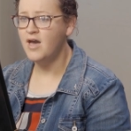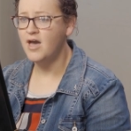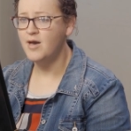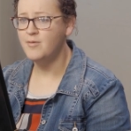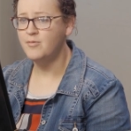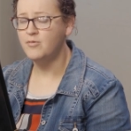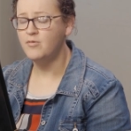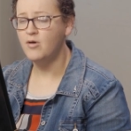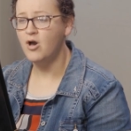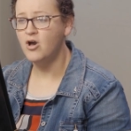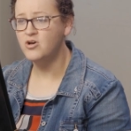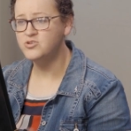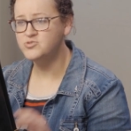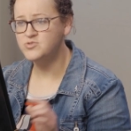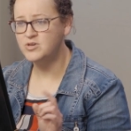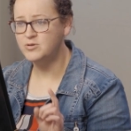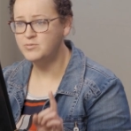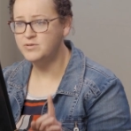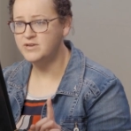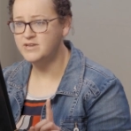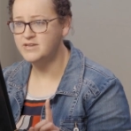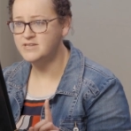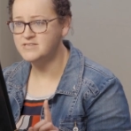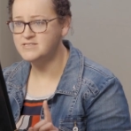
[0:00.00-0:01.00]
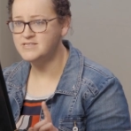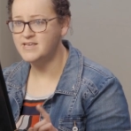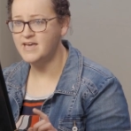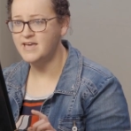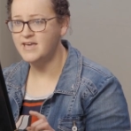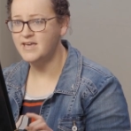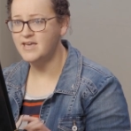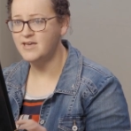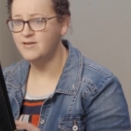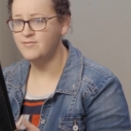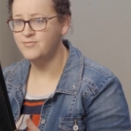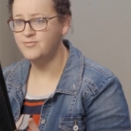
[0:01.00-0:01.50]
Um, also, I wanted to
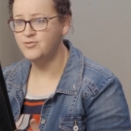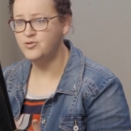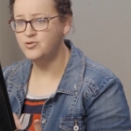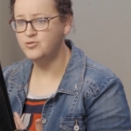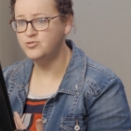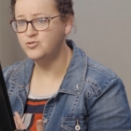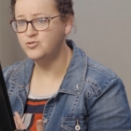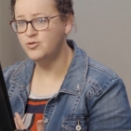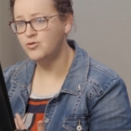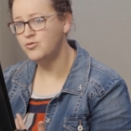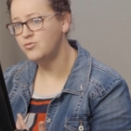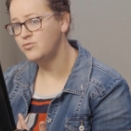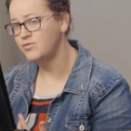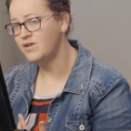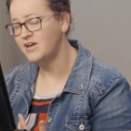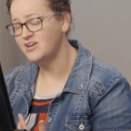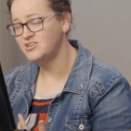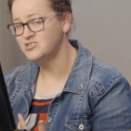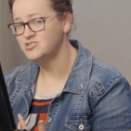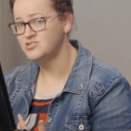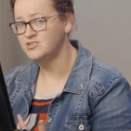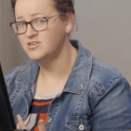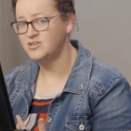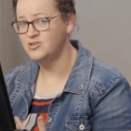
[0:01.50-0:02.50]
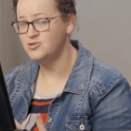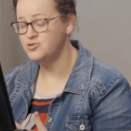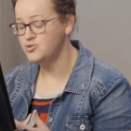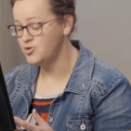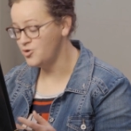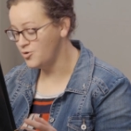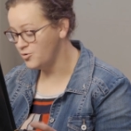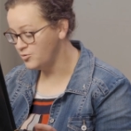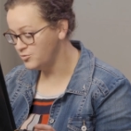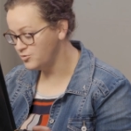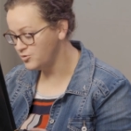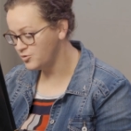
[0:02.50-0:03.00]
say if you don't actually
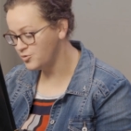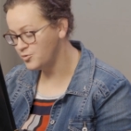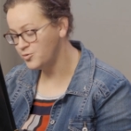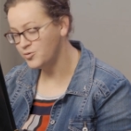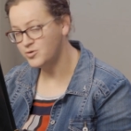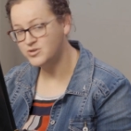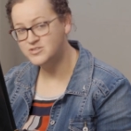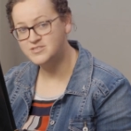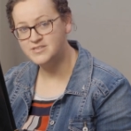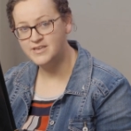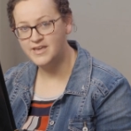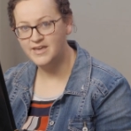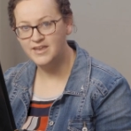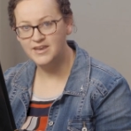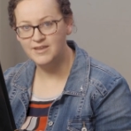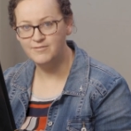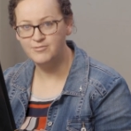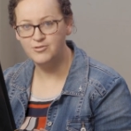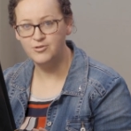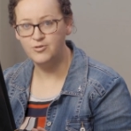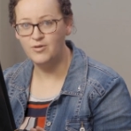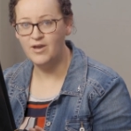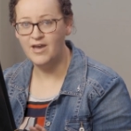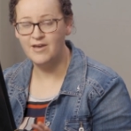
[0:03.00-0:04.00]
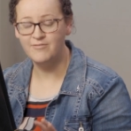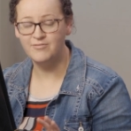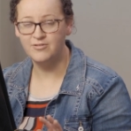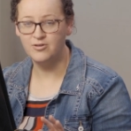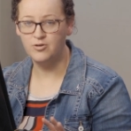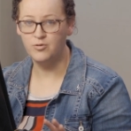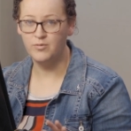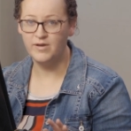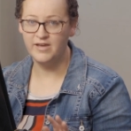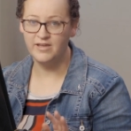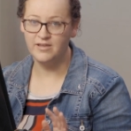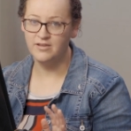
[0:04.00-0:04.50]
know the chords yet, if you haven't
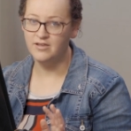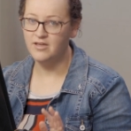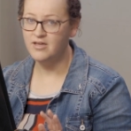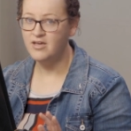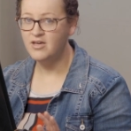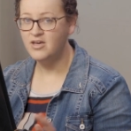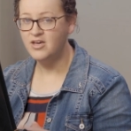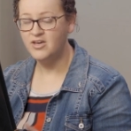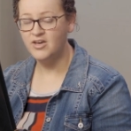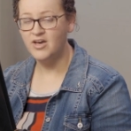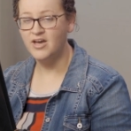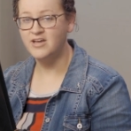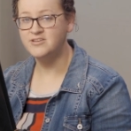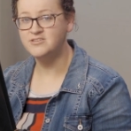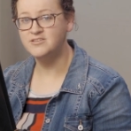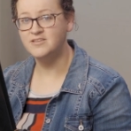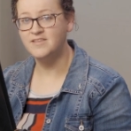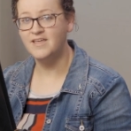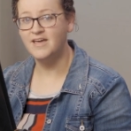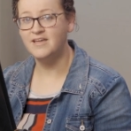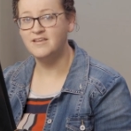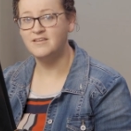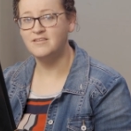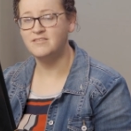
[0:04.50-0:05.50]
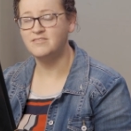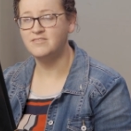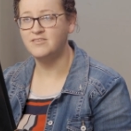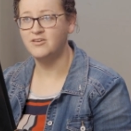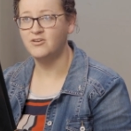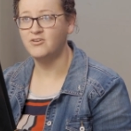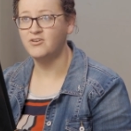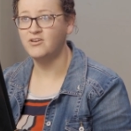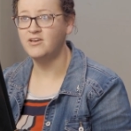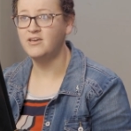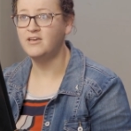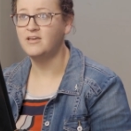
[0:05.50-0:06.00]
quite gotten to that in
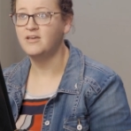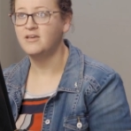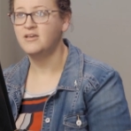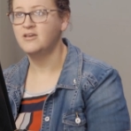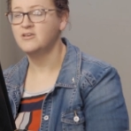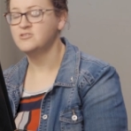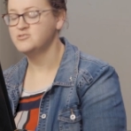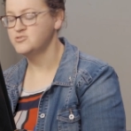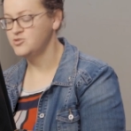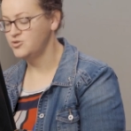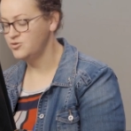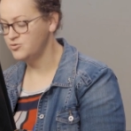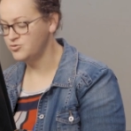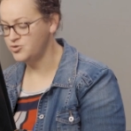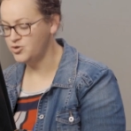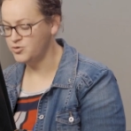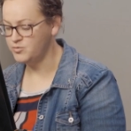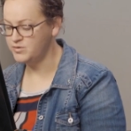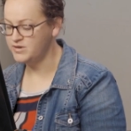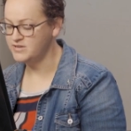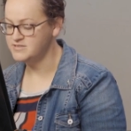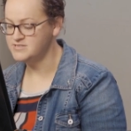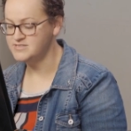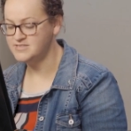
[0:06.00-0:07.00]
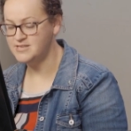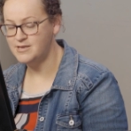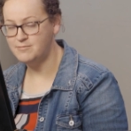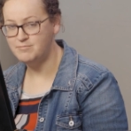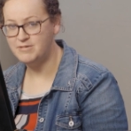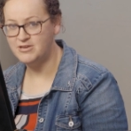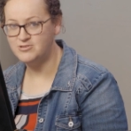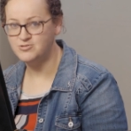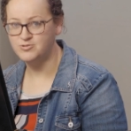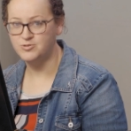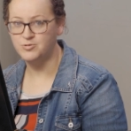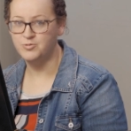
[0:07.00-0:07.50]
theory, so you don't know what a C
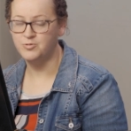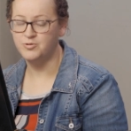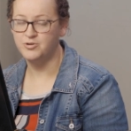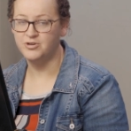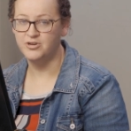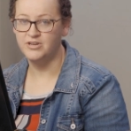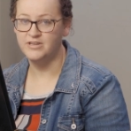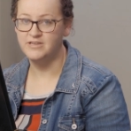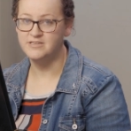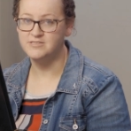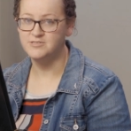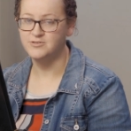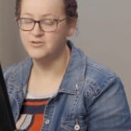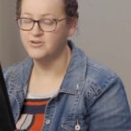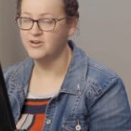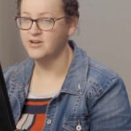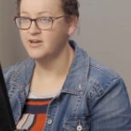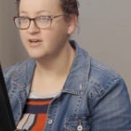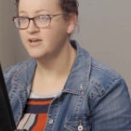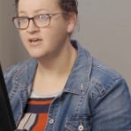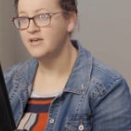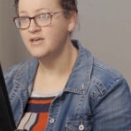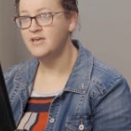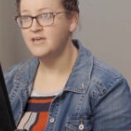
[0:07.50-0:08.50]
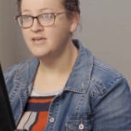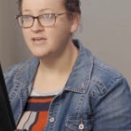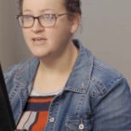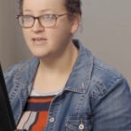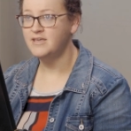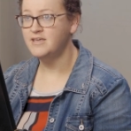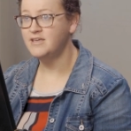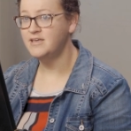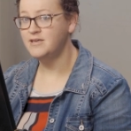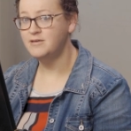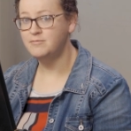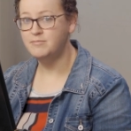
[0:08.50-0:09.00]
major chord is or a
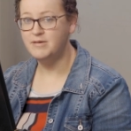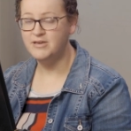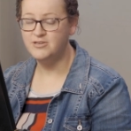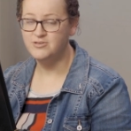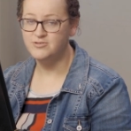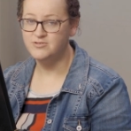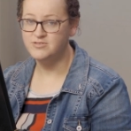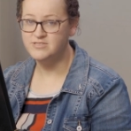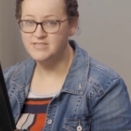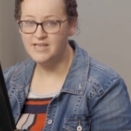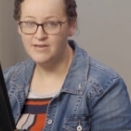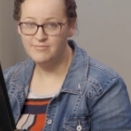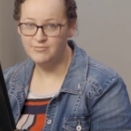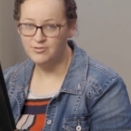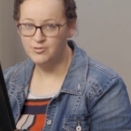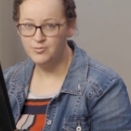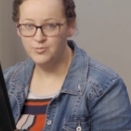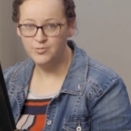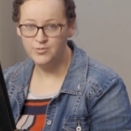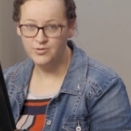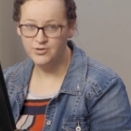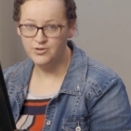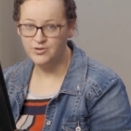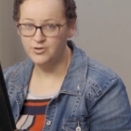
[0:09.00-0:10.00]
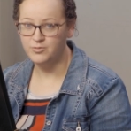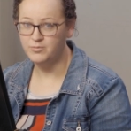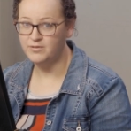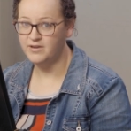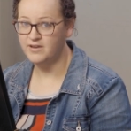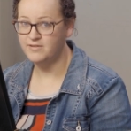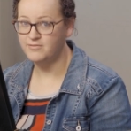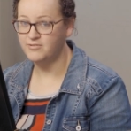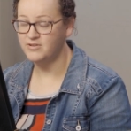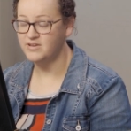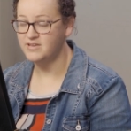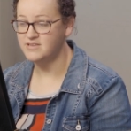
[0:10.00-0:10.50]
E major 7 chord or
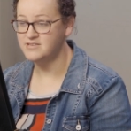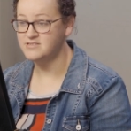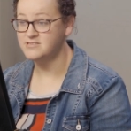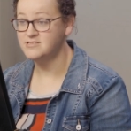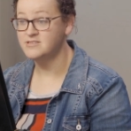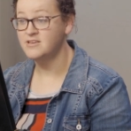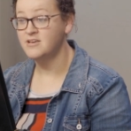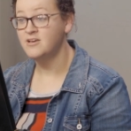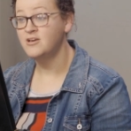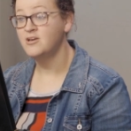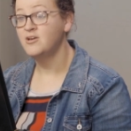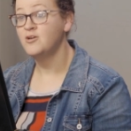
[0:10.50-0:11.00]
whatever is,